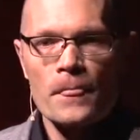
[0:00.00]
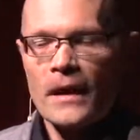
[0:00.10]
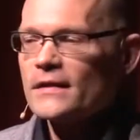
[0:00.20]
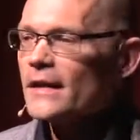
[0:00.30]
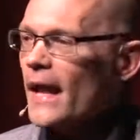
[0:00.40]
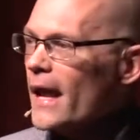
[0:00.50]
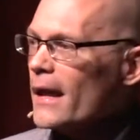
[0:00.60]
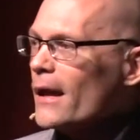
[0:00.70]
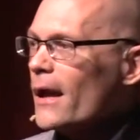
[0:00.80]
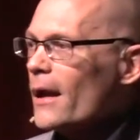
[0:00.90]
And
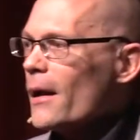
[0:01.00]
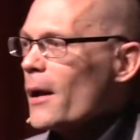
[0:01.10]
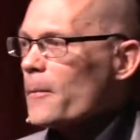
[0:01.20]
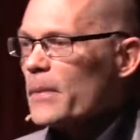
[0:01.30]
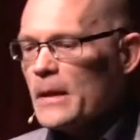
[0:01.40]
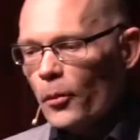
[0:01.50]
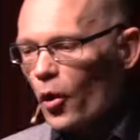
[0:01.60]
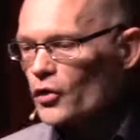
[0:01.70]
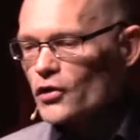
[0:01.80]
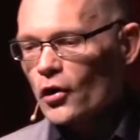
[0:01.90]
today, people
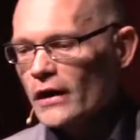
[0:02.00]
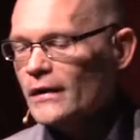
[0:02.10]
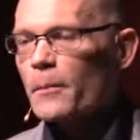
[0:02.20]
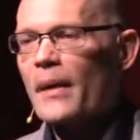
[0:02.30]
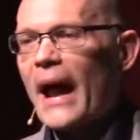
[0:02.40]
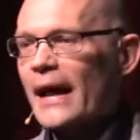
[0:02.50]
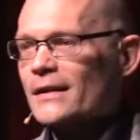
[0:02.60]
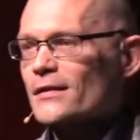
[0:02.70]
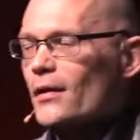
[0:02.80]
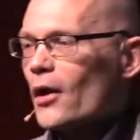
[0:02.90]
are turning their
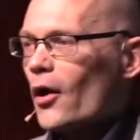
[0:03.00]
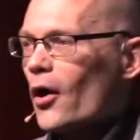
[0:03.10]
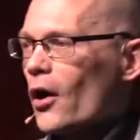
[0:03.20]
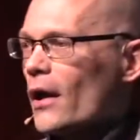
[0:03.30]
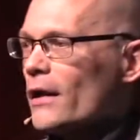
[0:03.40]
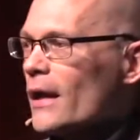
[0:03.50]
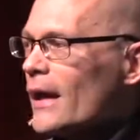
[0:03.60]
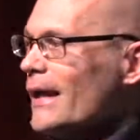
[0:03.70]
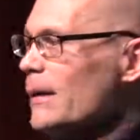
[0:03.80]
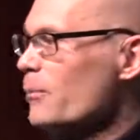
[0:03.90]
backs on
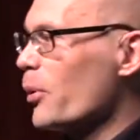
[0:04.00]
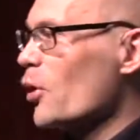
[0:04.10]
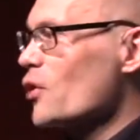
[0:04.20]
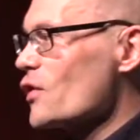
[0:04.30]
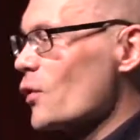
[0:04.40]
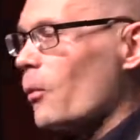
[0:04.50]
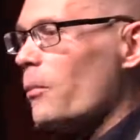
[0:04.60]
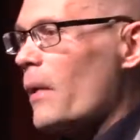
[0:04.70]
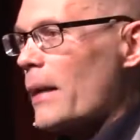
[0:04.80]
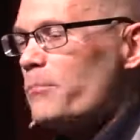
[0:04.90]

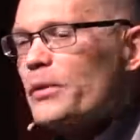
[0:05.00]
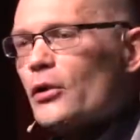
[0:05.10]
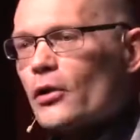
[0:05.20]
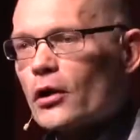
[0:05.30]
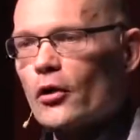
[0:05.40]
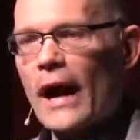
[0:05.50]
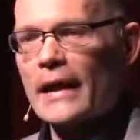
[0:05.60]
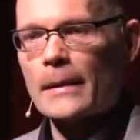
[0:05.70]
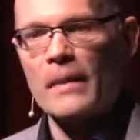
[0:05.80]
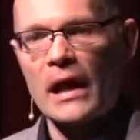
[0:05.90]
impersonal and
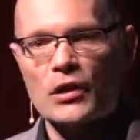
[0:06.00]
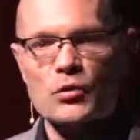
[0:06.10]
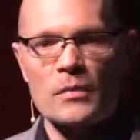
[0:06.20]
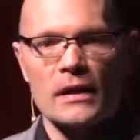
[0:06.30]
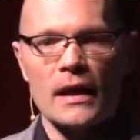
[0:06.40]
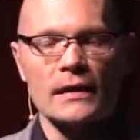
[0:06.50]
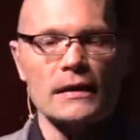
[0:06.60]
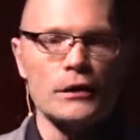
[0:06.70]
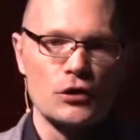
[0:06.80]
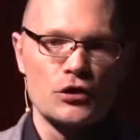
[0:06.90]
bureaucratic management and
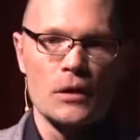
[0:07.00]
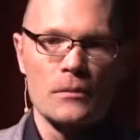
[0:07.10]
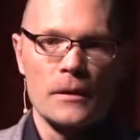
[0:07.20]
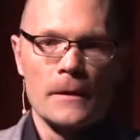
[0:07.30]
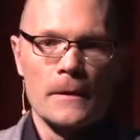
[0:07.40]
leadership.